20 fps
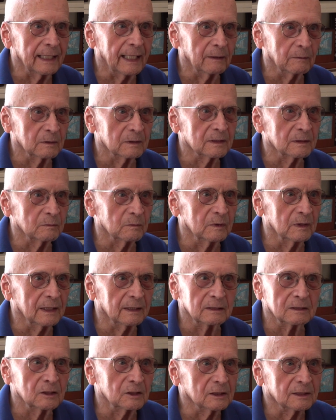And
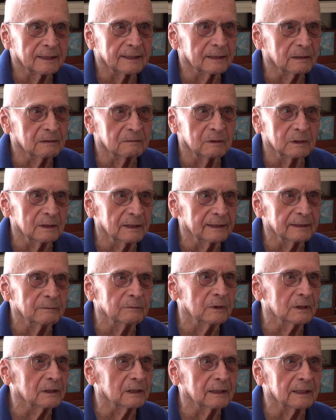that's just like we
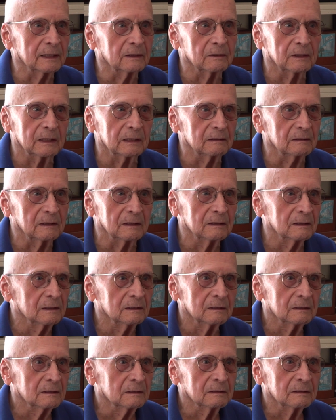lived in Derry.
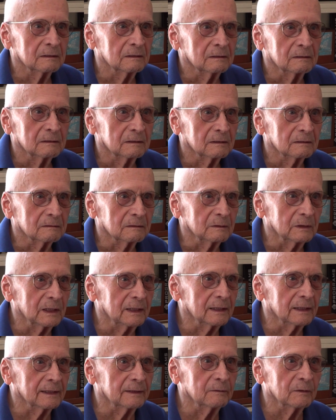
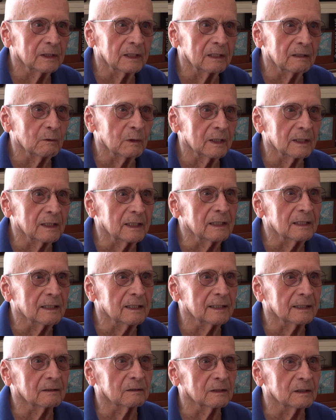We didn't live anywhere
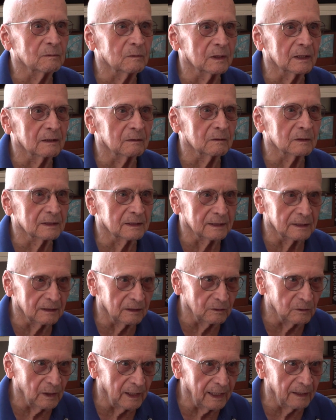near Derry, but it was
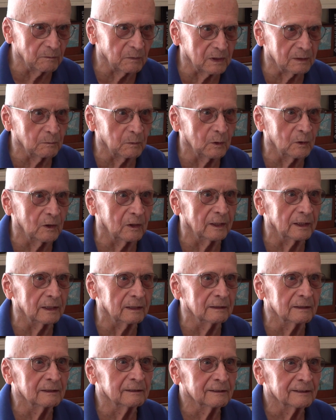a New Hampshire
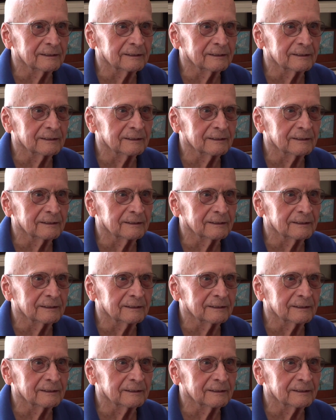boy.